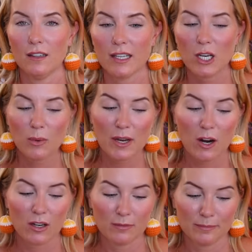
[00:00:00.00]
here we
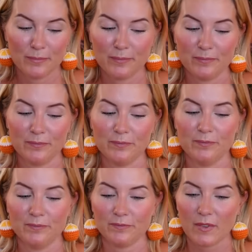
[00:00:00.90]
are.
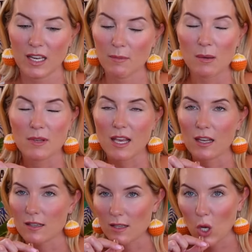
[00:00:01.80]
It might be the
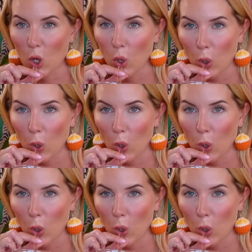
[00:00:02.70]
Hennessy.